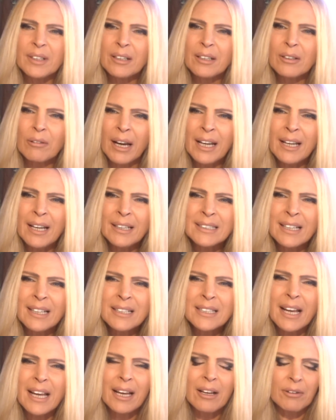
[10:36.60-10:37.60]
Grace
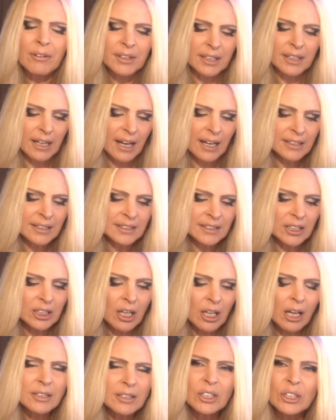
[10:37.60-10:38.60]
Integrity has a
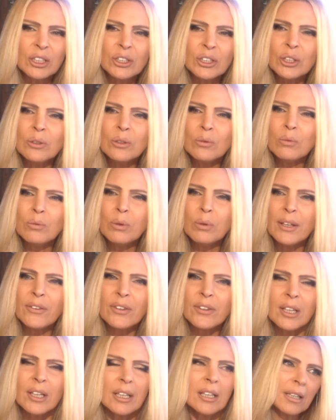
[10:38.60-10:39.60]
lot to do
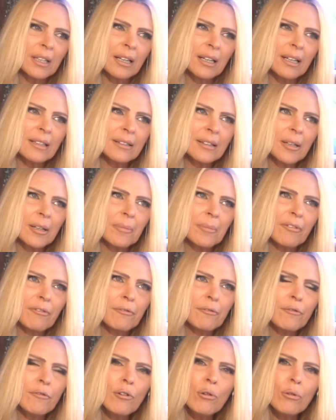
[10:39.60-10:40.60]
with
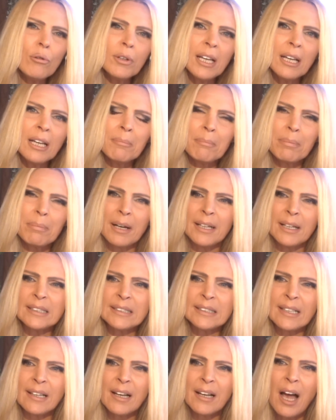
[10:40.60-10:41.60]
fully
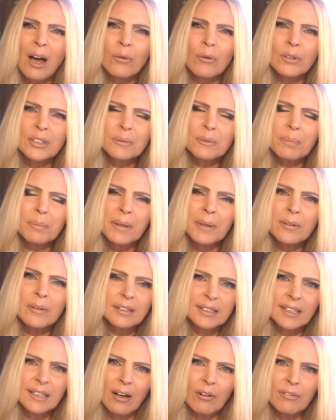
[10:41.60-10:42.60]
embracing our
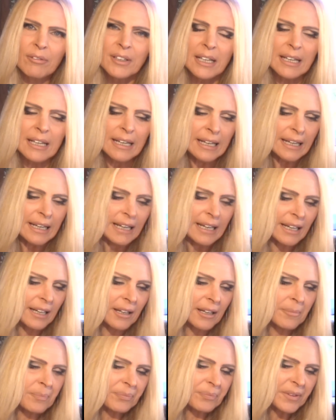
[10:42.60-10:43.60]
spirit self.
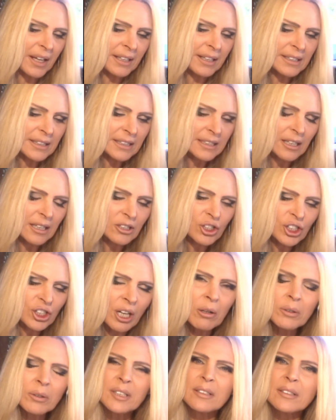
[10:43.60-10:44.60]
It
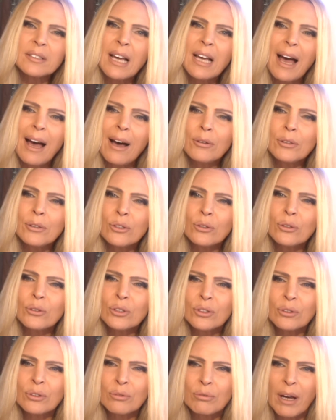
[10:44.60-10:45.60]
shows us how to
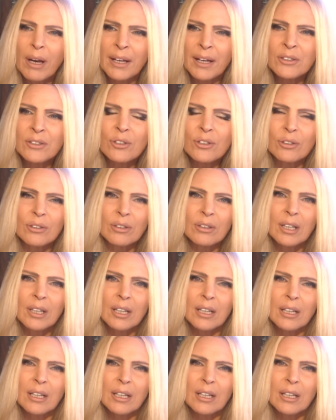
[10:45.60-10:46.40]
surrender